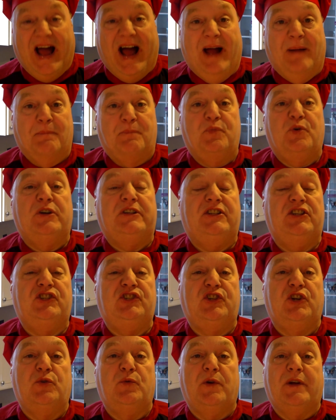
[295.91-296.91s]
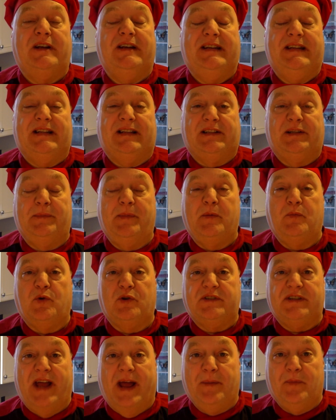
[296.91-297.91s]
I'm pretty sure we're going to need a little bit
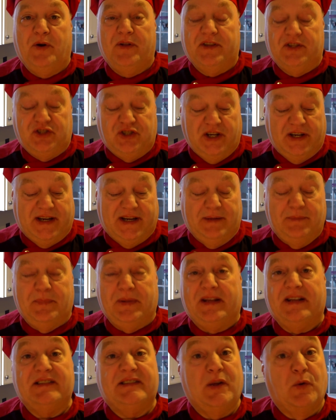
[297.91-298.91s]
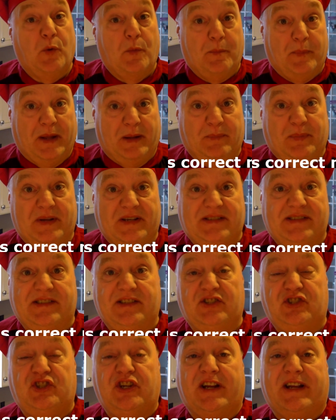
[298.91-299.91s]
more time on the chicken because they were big
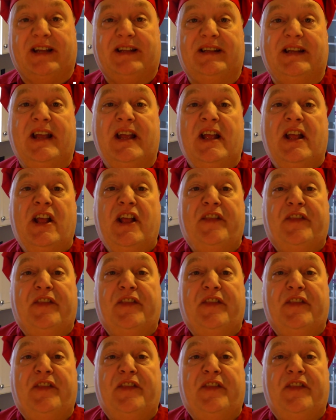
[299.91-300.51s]
pieces of chicken.